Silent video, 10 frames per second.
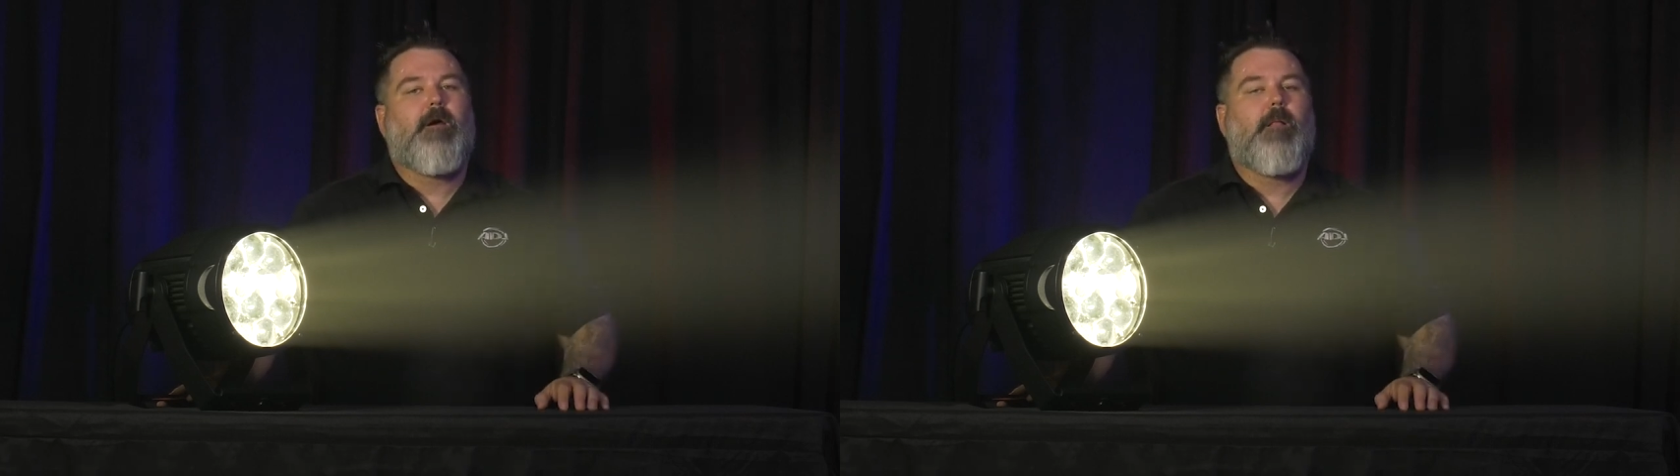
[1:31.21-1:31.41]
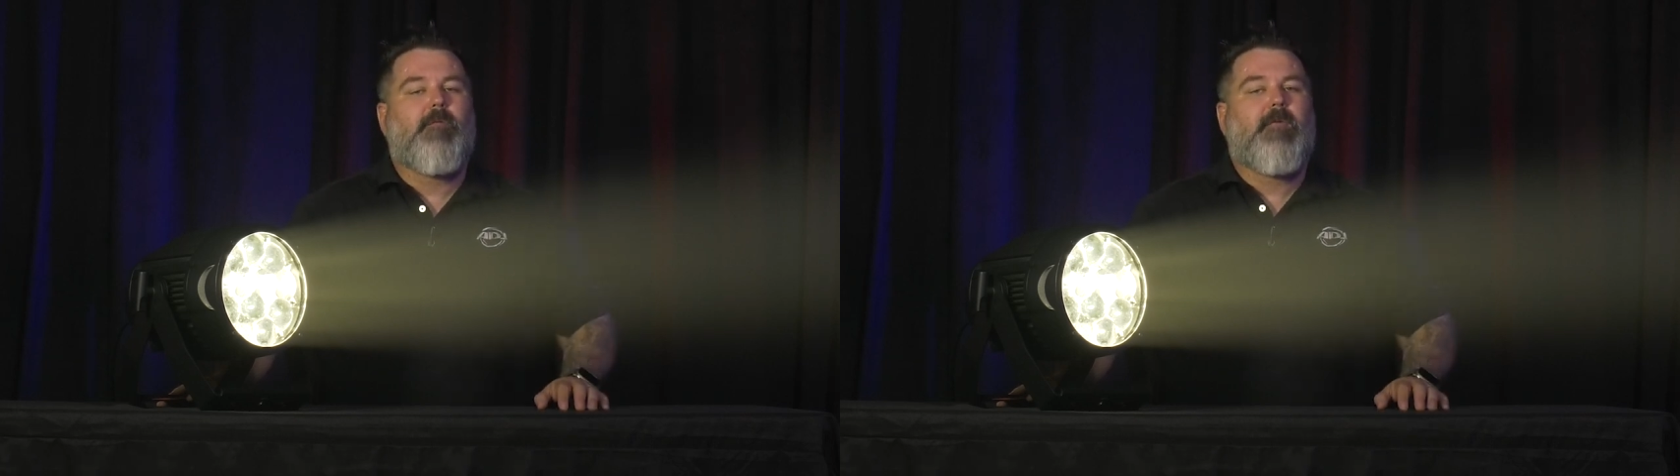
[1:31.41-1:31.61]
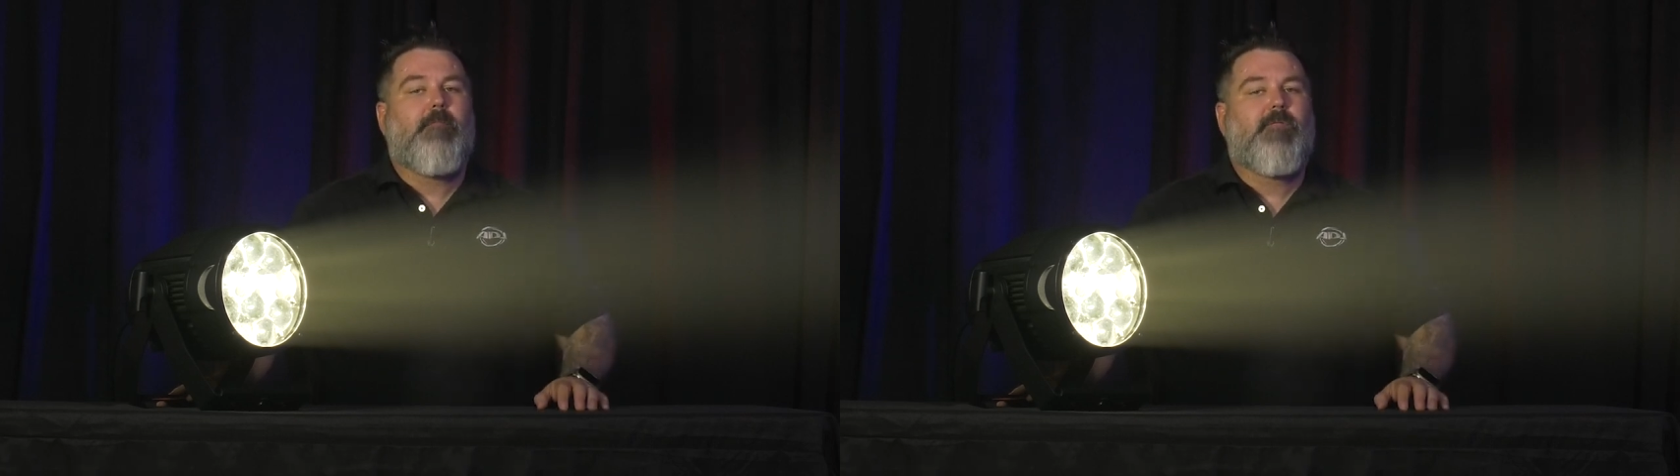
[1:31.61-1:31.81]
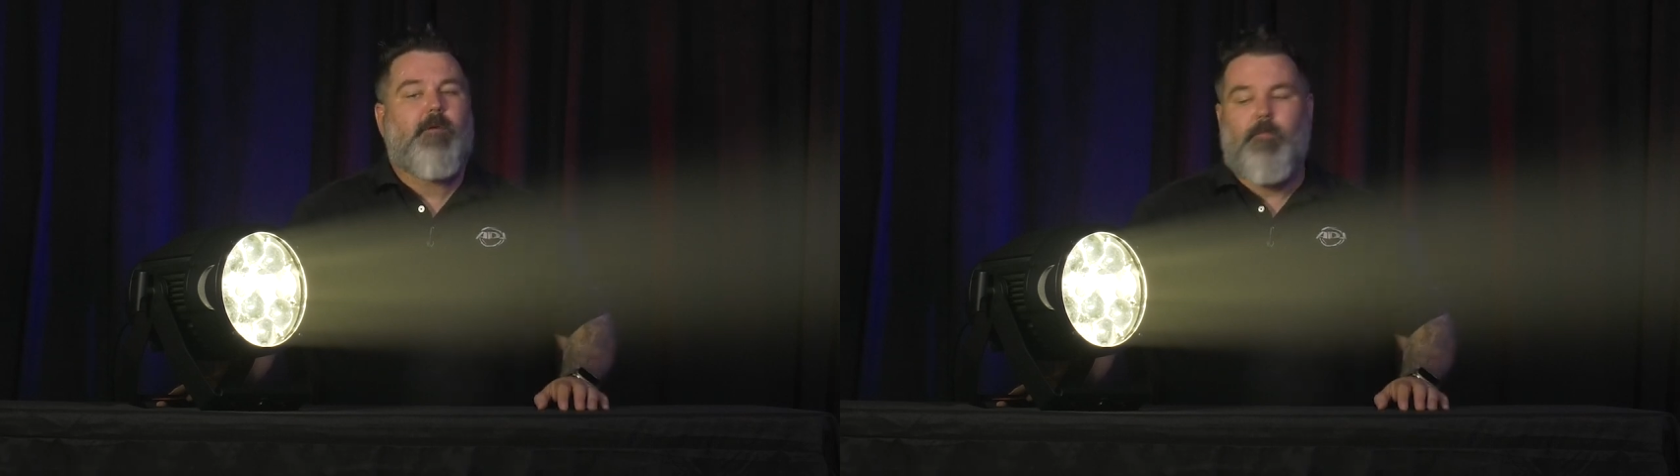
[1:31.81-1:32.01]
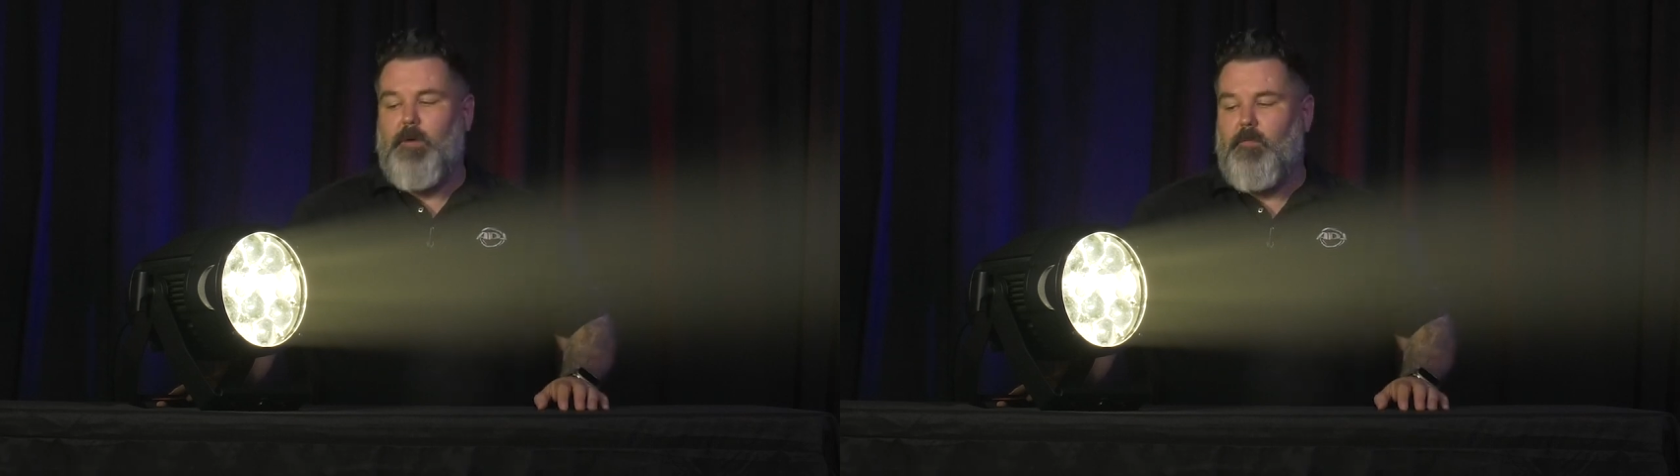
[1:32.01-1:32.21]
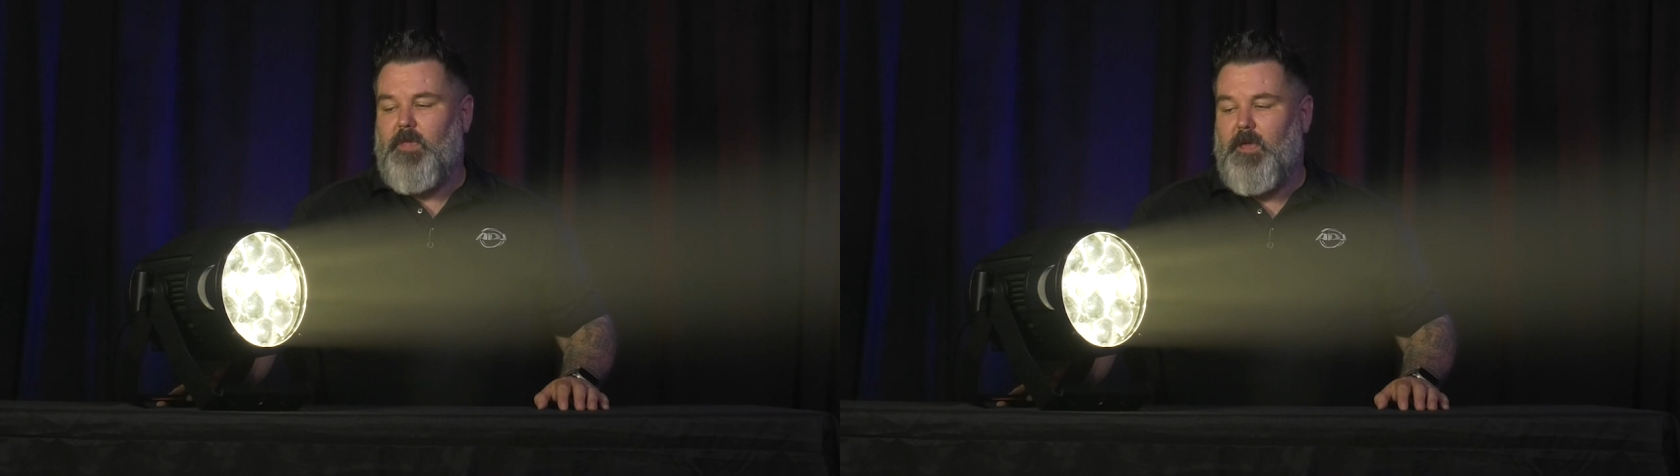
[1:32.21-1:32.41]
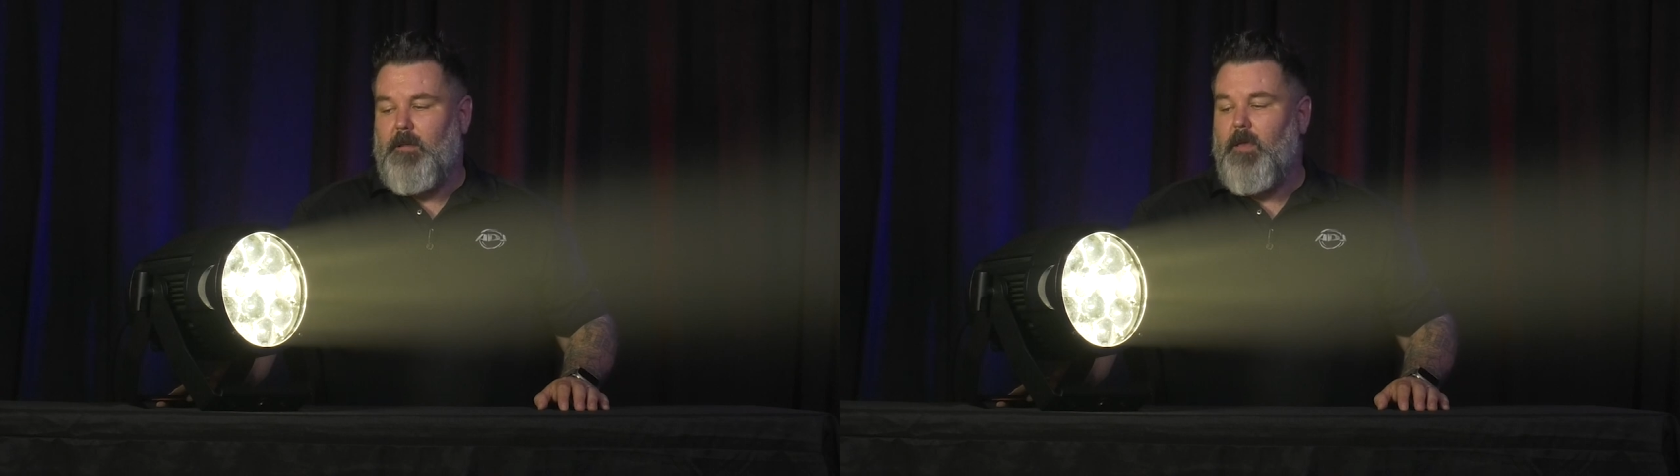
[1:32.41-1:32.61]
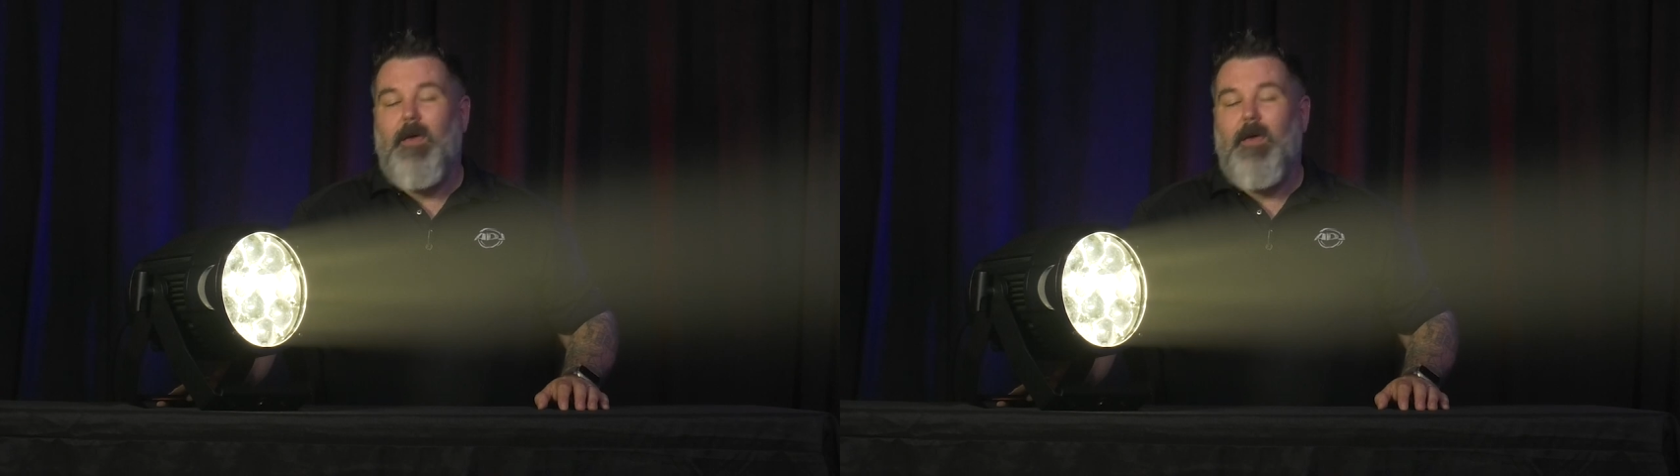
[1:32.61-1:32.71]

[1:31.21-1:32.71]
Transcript: color temps that are built in,